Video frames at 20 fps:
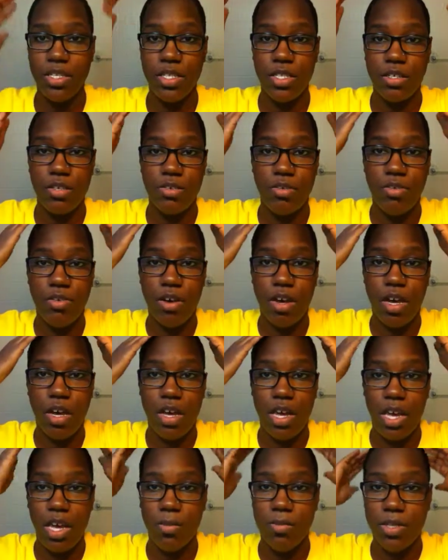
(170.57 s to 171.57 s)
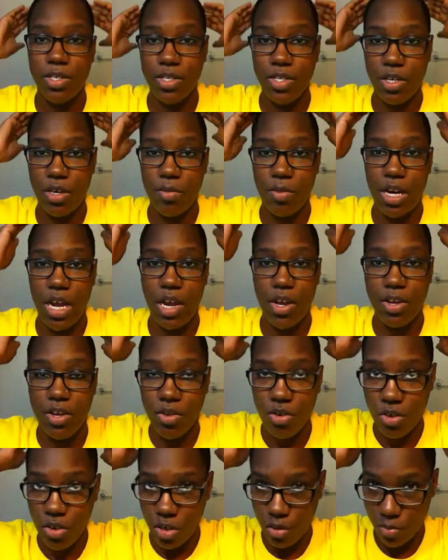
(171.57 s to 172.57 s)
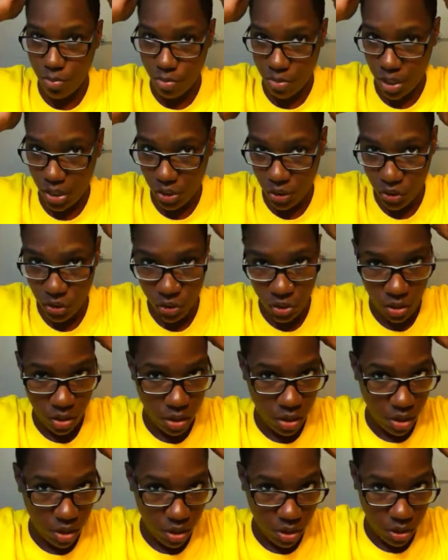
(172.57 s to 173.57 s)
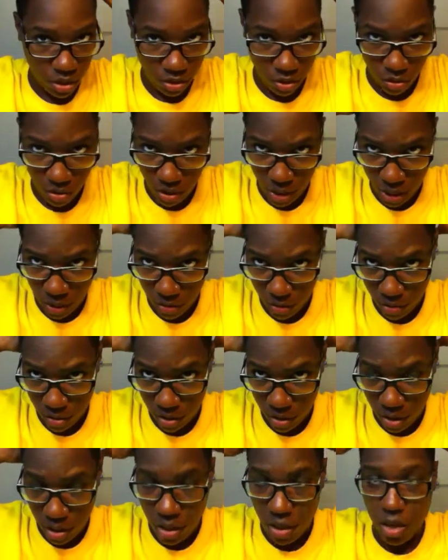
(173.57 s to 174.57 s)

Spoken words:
to help determine how you're going to brush your crown.